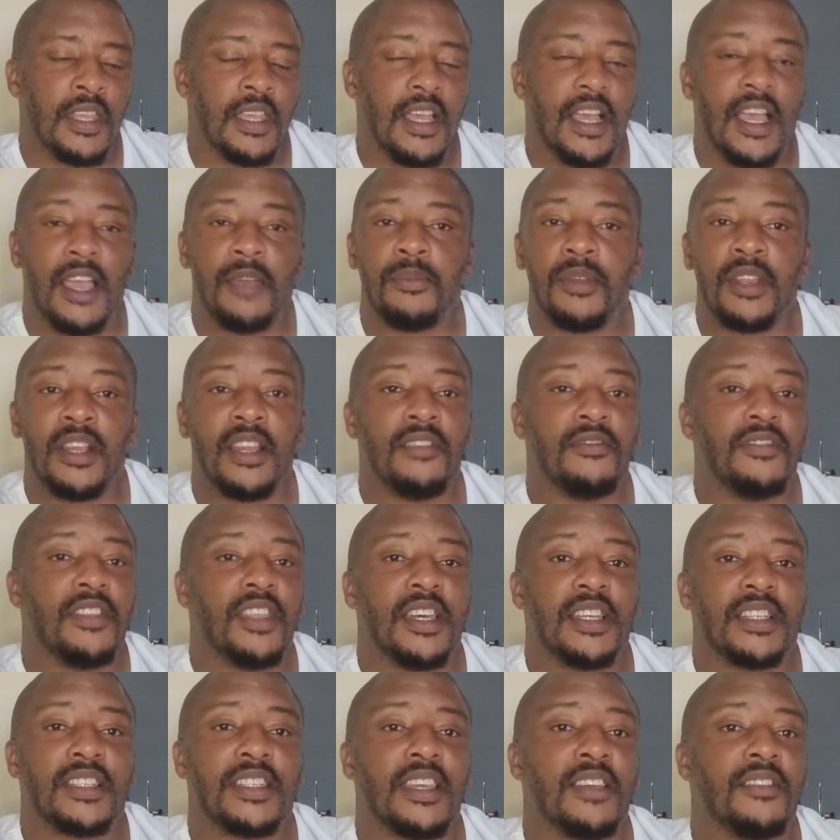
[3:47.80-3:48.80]
I believe
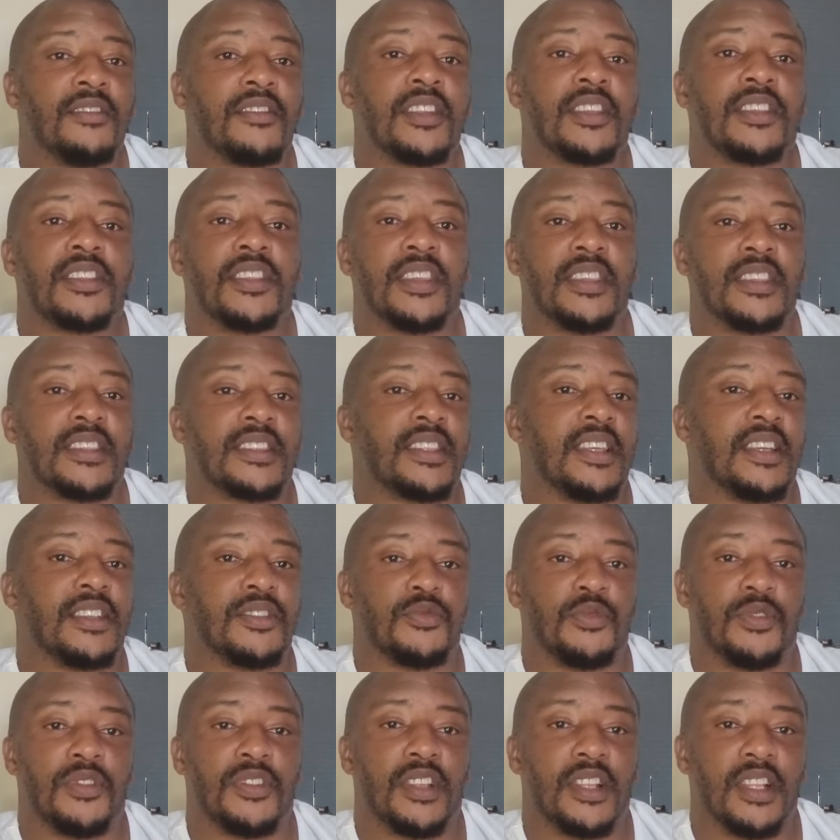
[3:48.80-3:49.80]
that everything
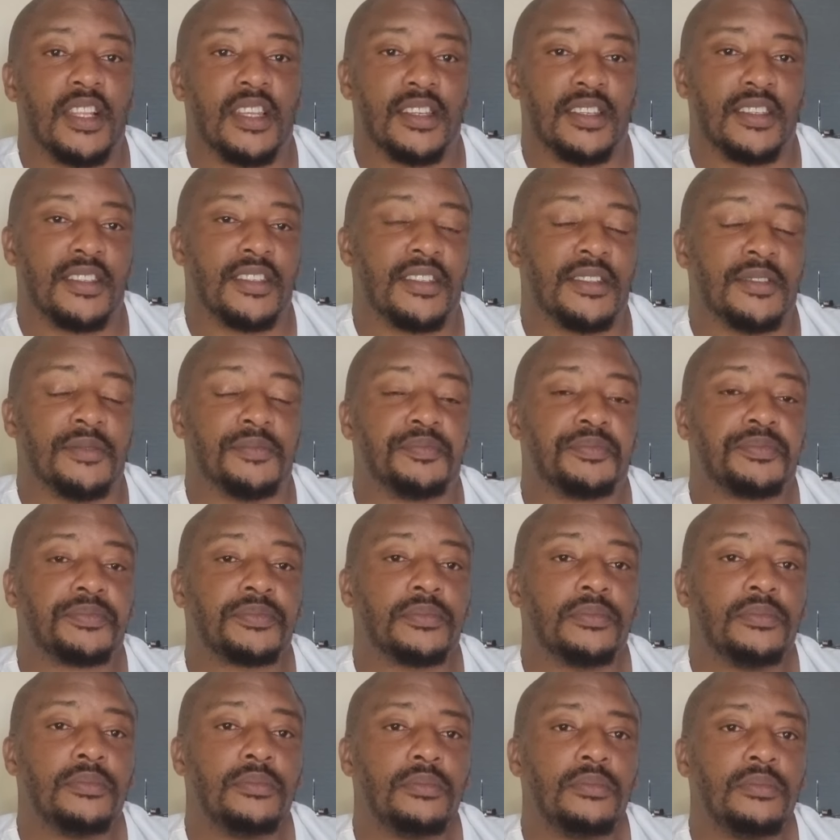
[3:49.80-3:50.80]
starts with clarity.
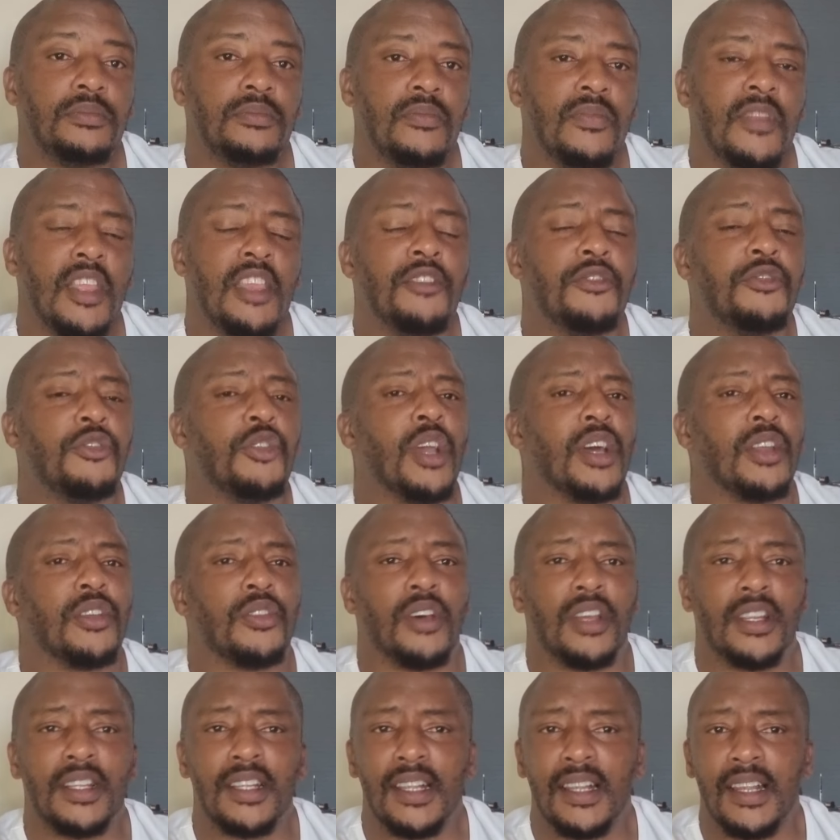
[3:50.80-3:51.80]
If you are
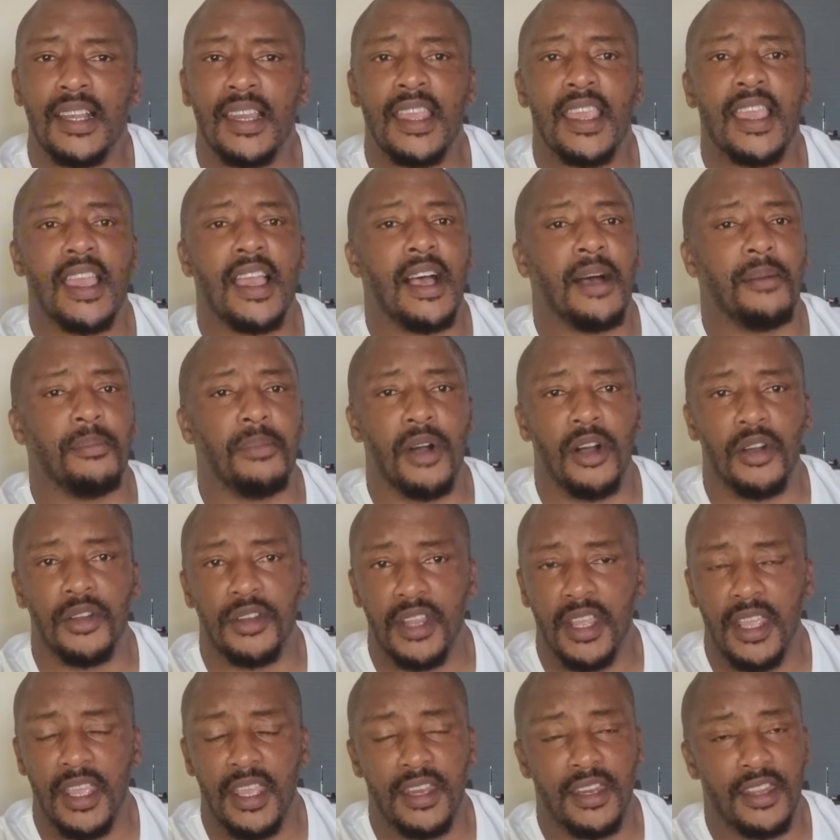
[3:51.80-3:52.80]
not clear
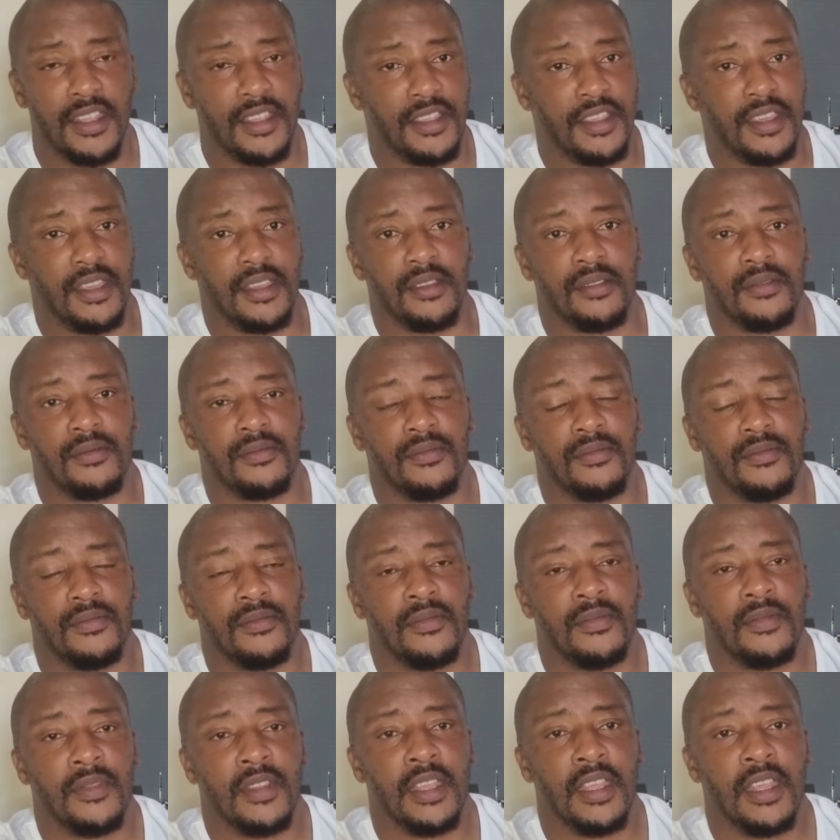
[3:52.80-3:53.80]
about anything,
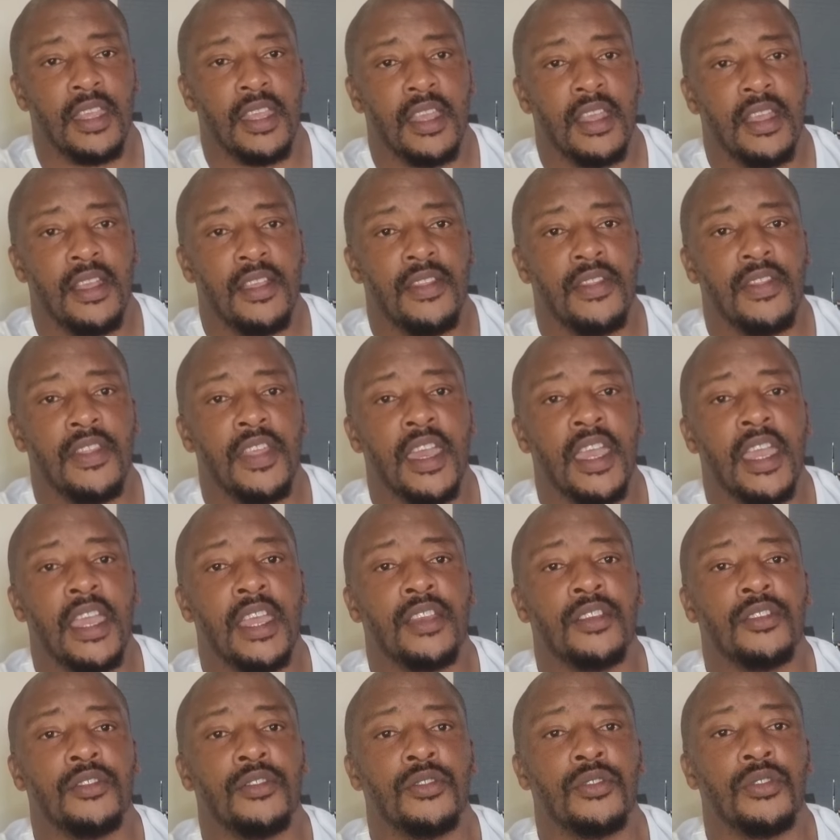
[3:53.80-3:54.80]

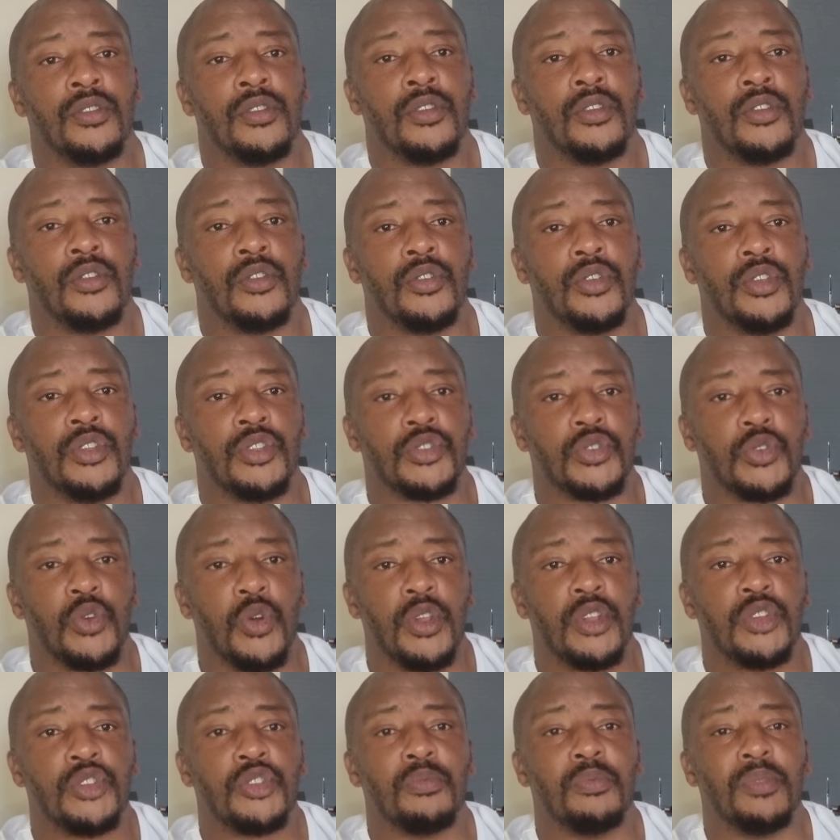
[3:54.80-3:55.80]
then it's
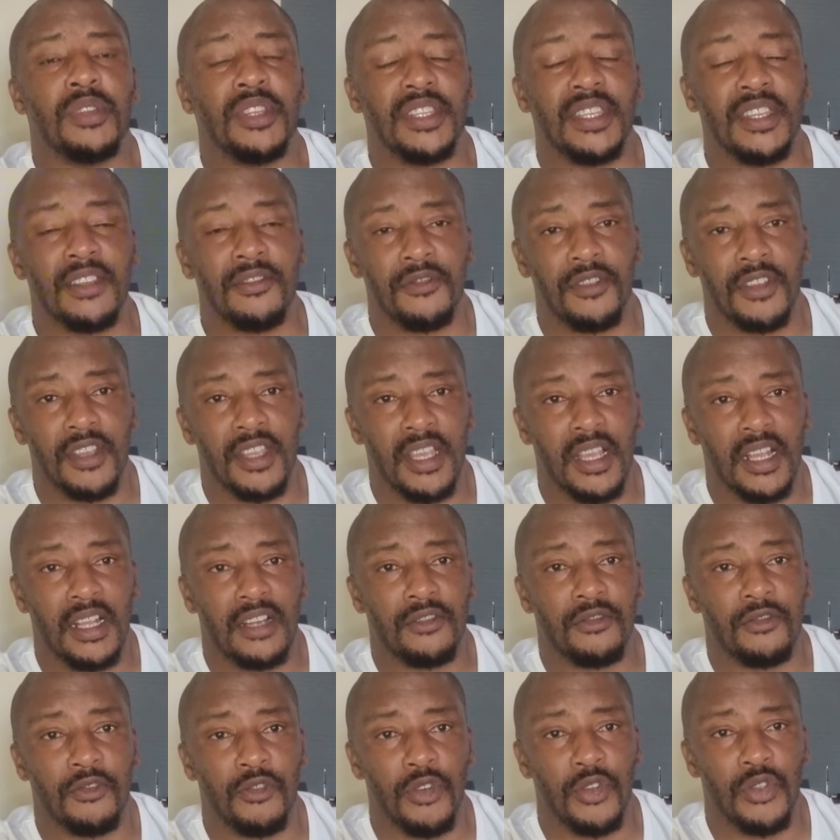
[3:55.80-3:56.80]
going to be
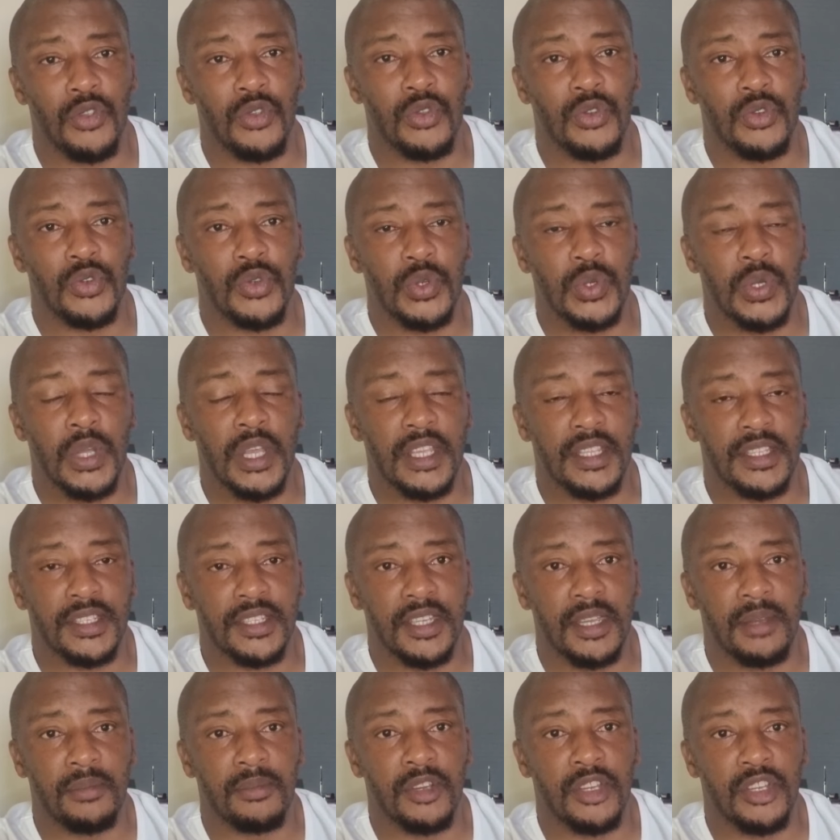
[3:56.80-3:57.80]
difficult for you to
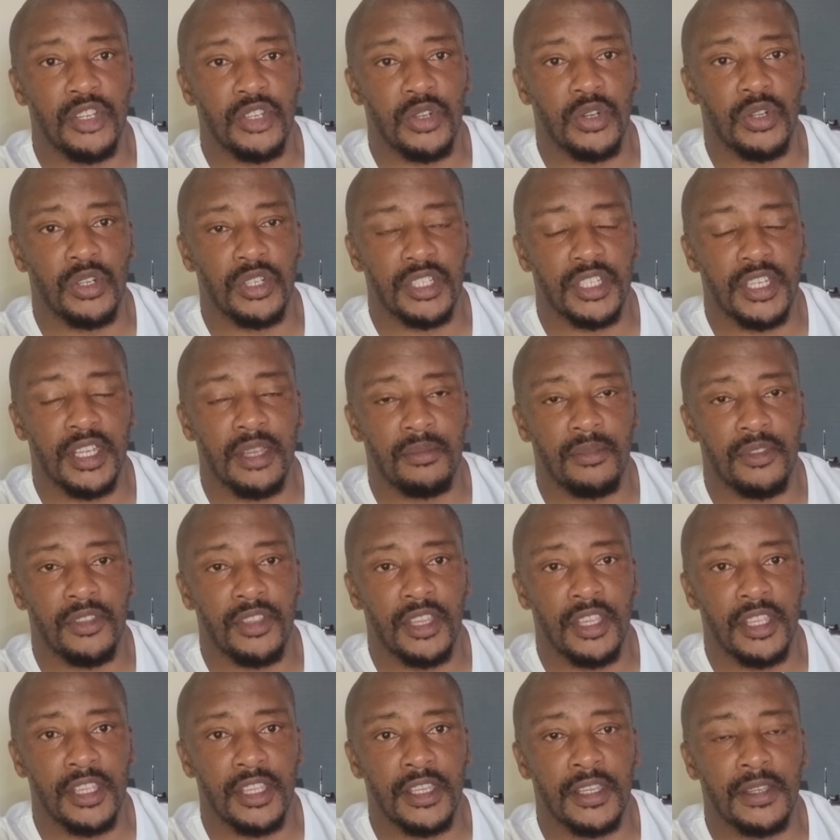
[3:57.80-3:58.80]
establish long term
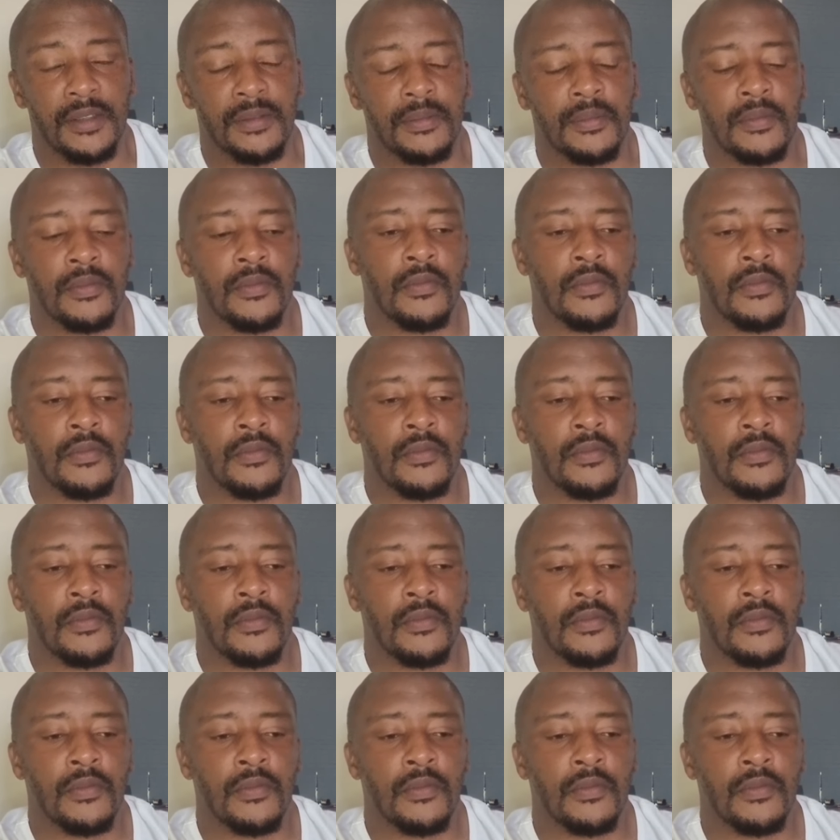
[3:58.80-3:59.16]
thinking.